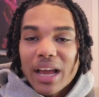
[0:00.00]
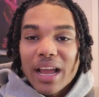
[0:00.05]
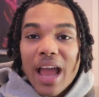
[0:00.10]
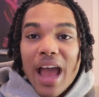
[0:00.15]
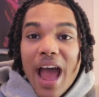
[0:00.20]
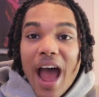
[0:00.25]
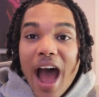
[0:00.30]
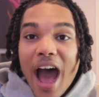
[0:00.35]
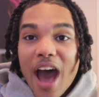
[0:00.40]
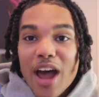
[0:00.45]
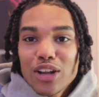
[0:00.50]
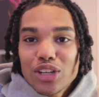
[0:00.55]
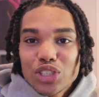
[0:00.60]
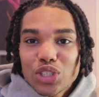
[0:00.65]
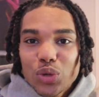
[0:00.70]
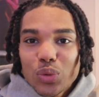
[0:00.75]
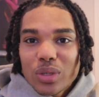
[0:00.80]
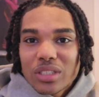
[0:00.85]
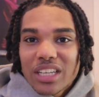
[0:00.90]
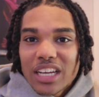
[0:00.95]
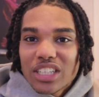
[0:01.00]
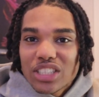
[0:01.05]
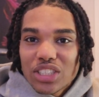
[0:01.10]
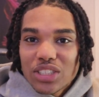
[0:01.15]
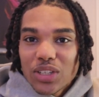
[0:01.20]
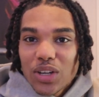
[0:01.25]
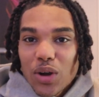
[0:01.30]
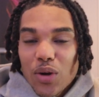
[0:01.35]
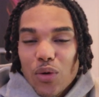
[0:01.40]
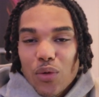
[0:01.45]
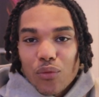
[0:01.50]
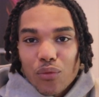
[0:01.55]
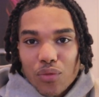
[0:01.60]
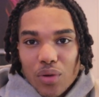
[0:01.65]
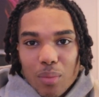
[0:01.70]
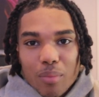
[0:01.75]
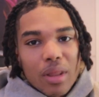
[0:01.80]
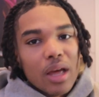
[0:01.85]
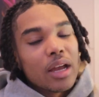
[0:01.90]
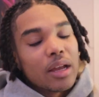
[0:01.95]
Like, how does your retention go
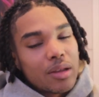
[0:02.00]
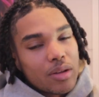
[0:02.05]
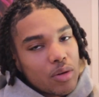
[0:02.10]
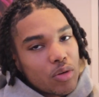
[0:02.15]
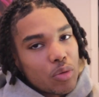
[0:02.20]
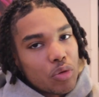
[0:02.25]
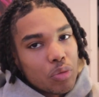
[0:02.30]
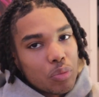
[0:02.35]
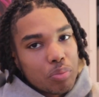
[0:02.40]
from like